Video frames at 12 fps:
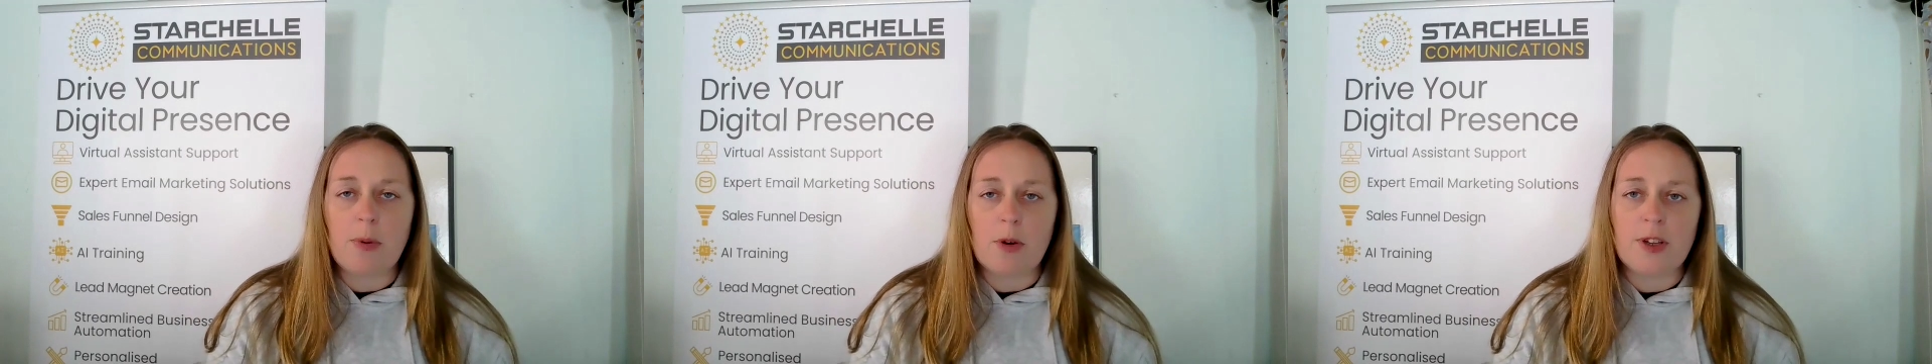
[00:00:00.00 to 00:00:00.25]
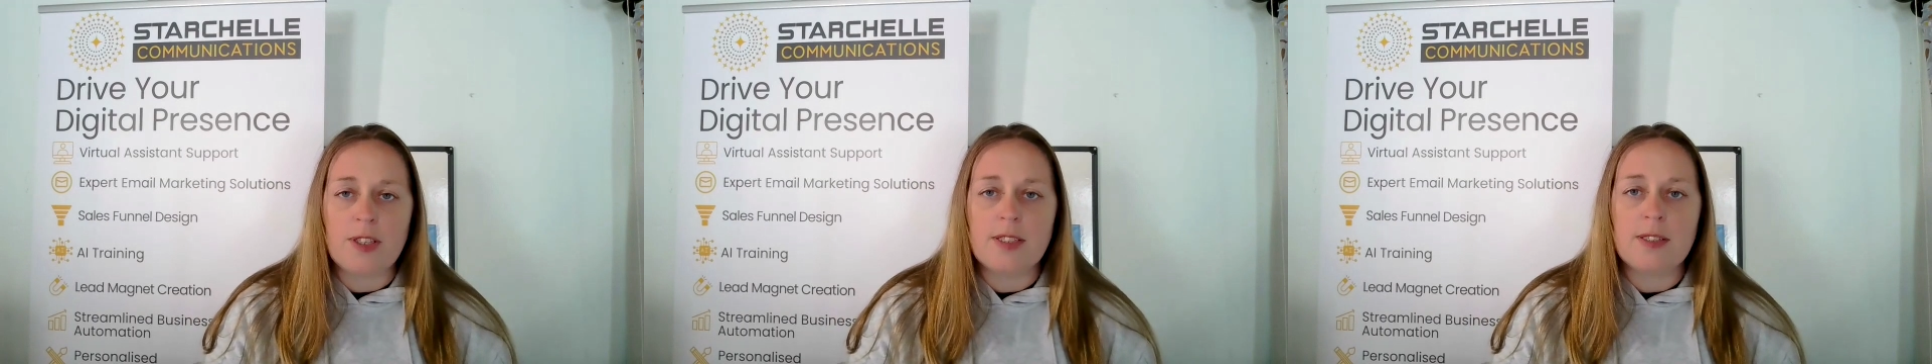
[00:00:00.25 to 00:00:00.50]

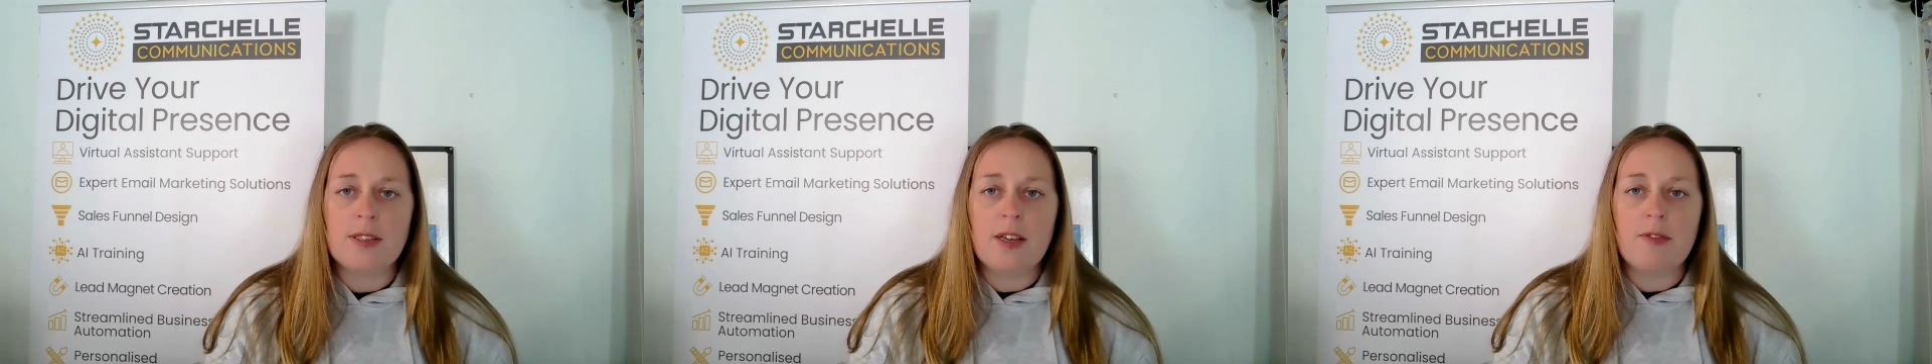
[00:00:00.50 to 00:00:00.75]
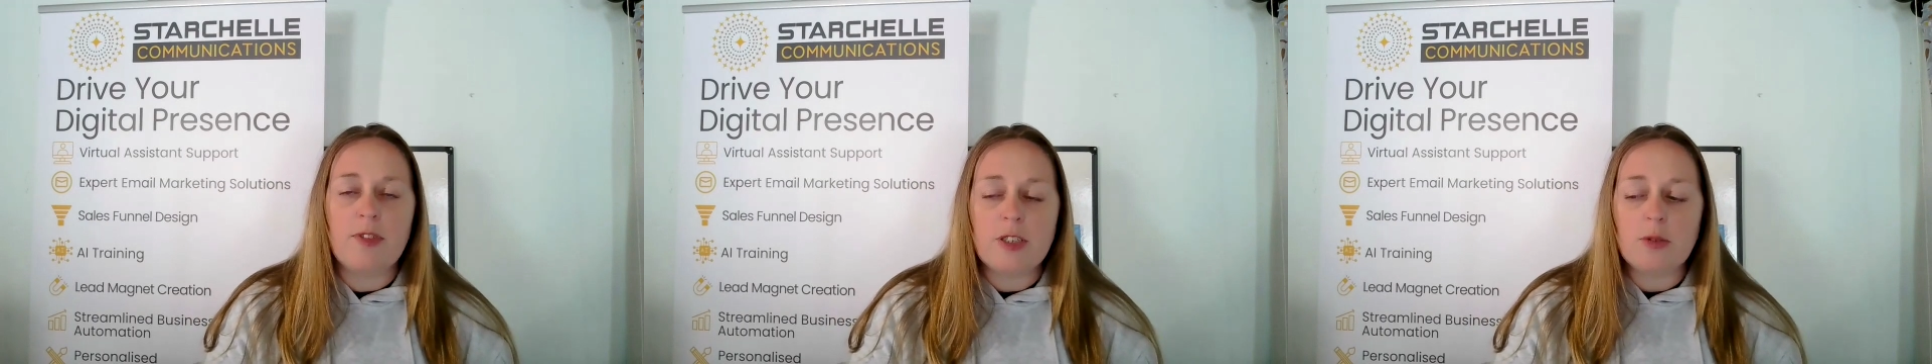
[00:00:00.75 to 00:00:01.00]
points.
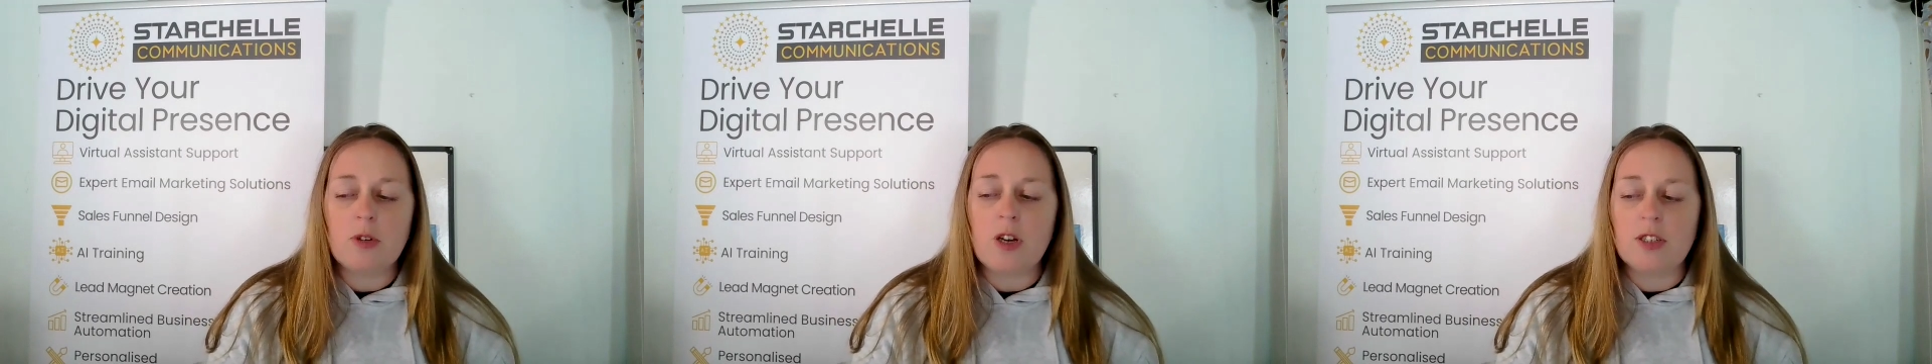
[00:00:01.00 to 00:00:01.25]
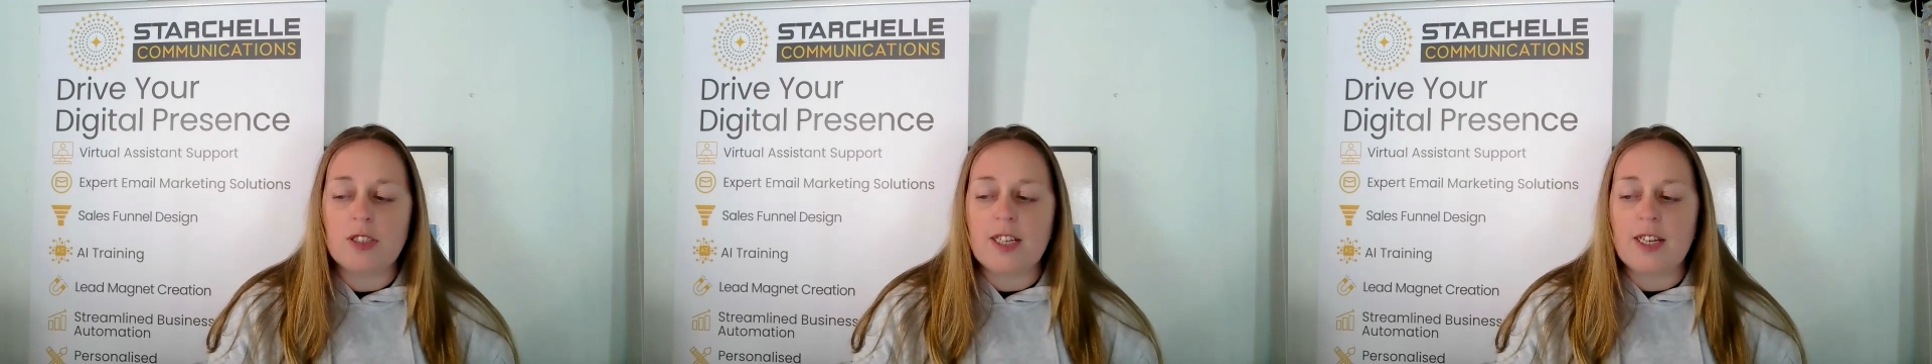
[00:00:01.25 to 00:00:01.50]
Visual
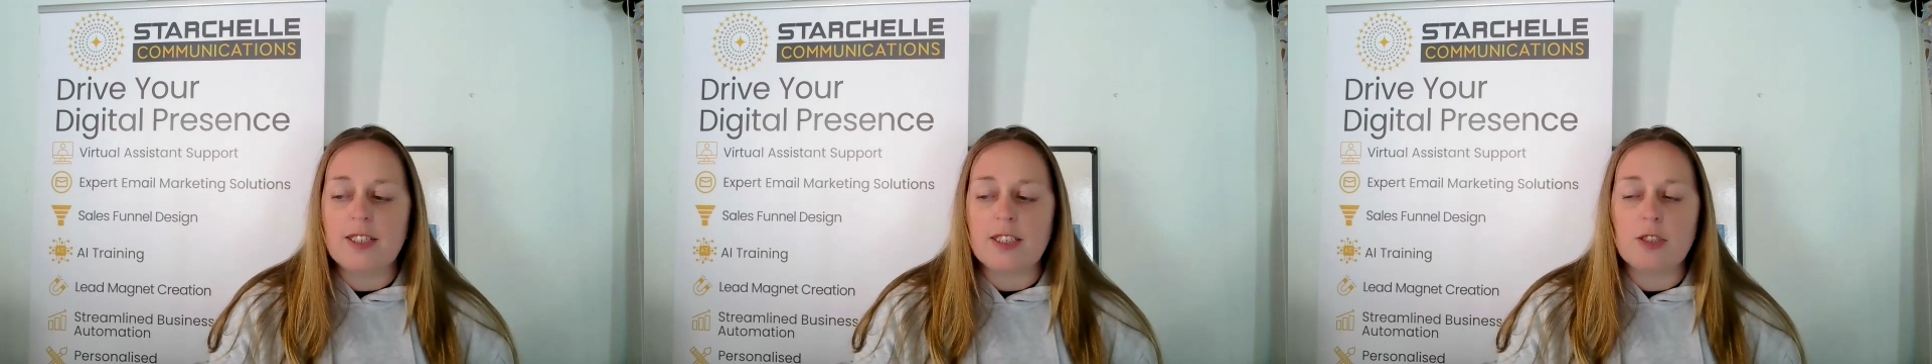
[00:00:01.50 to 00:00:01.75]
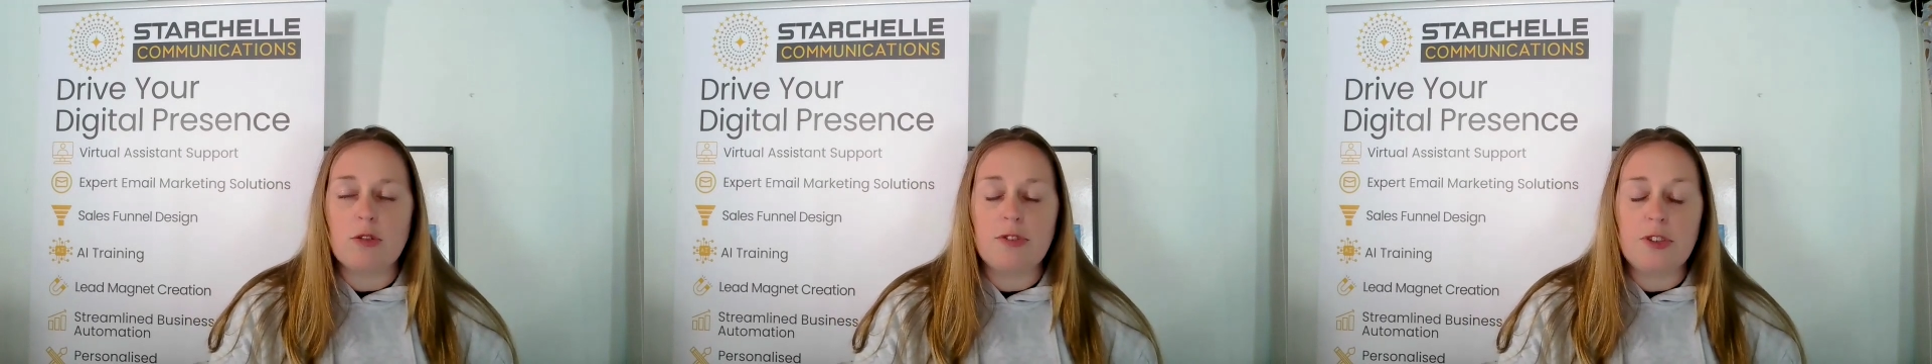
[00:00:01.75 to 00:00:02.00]
content
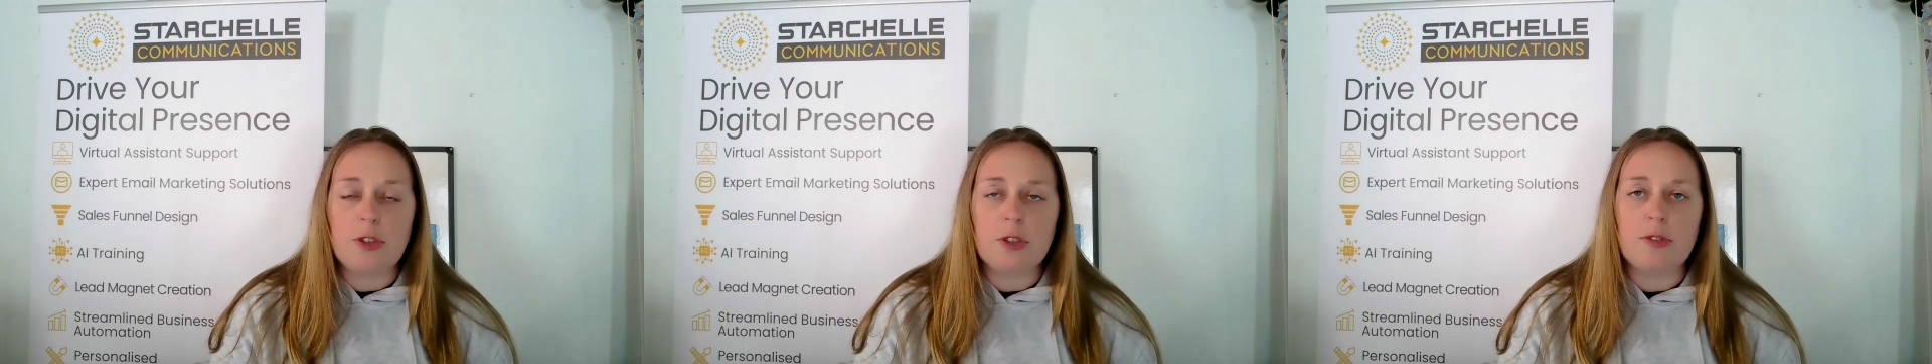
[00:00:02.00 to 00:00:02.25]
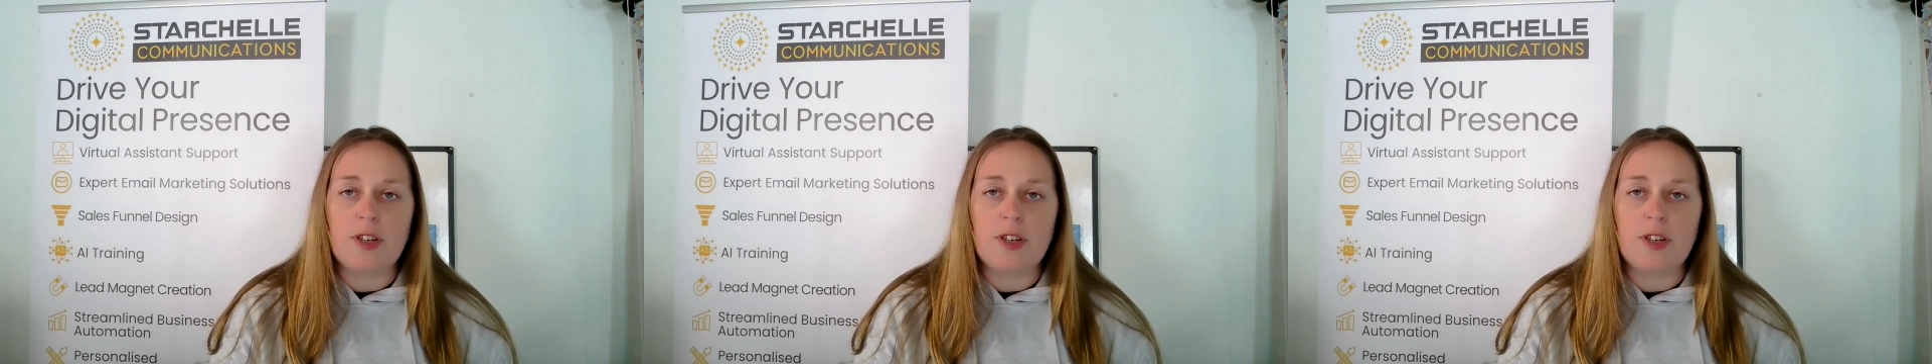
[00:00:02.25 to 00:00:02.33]
is crucial